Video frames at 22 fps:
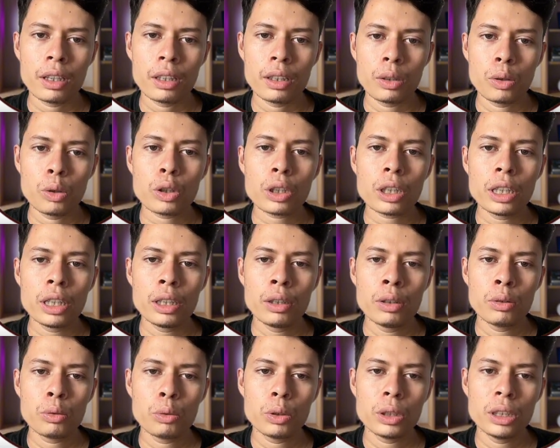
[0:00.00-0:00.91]
Okay,
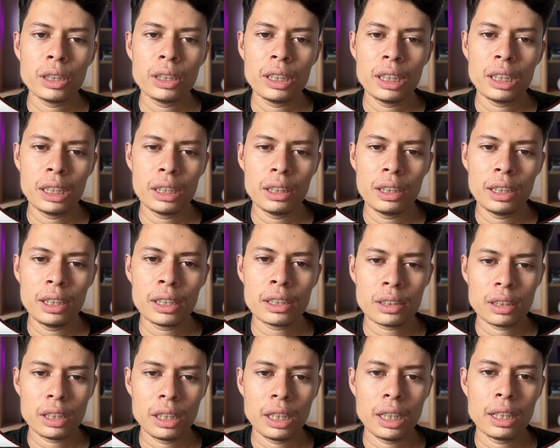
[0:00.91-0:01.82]
we need
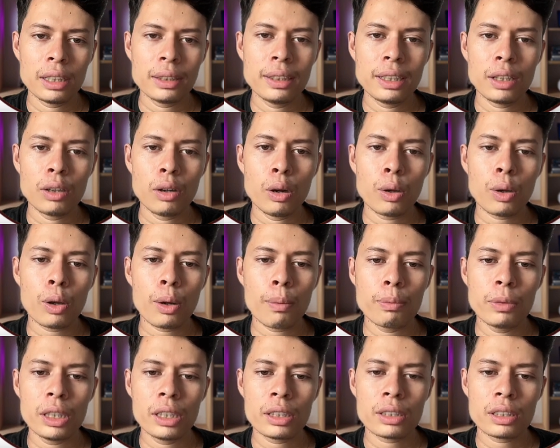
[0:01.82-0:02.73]
this all
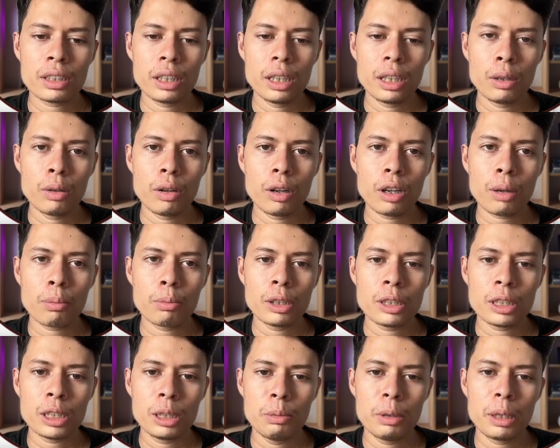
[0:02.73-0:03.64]
of this
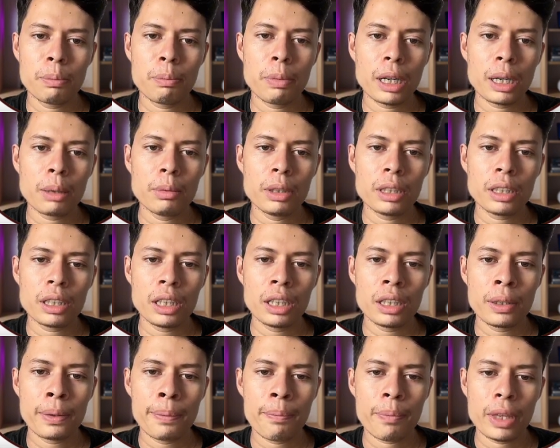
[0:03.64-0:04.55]
event
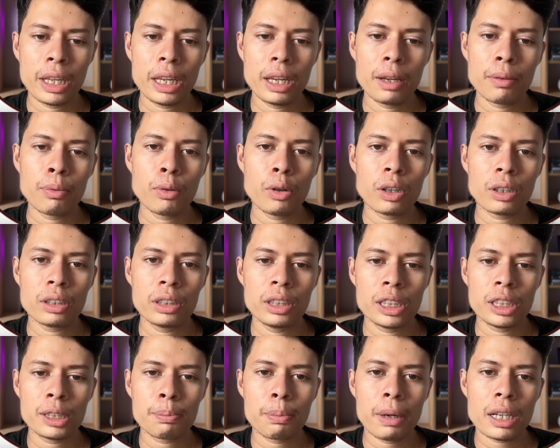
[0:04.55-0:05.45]
parameter for
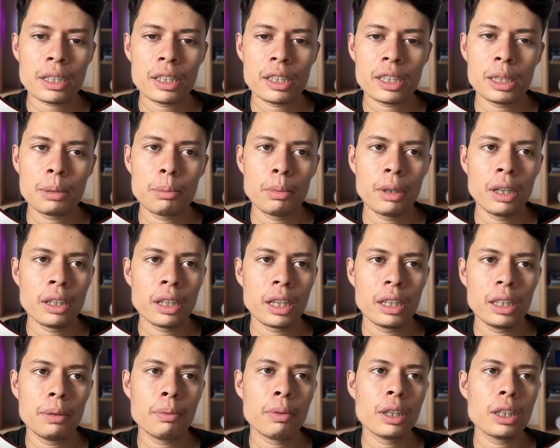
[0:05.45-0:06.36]
this purchase event.
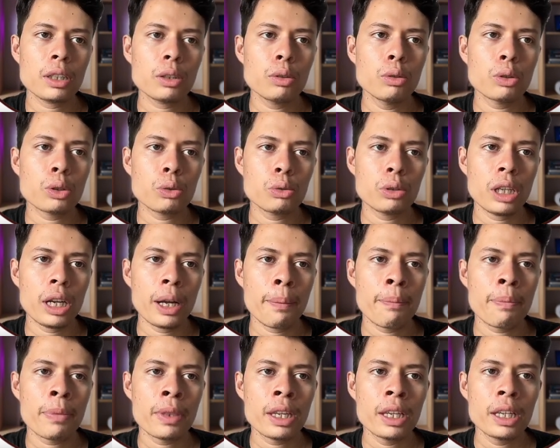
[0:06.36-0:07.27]
And if I go to
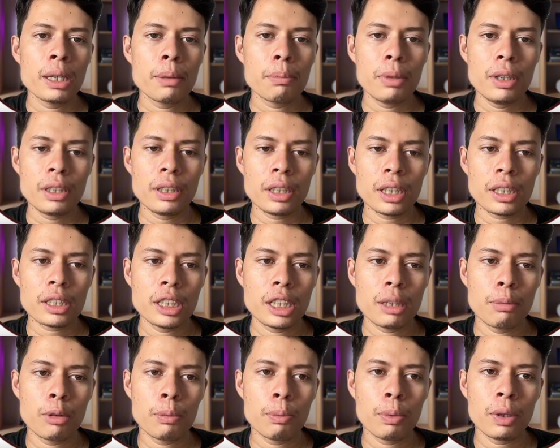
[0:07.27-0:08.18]
the Pinterest
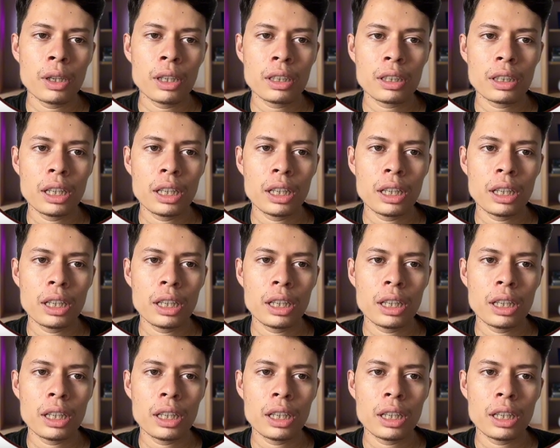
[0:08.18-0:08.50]
developer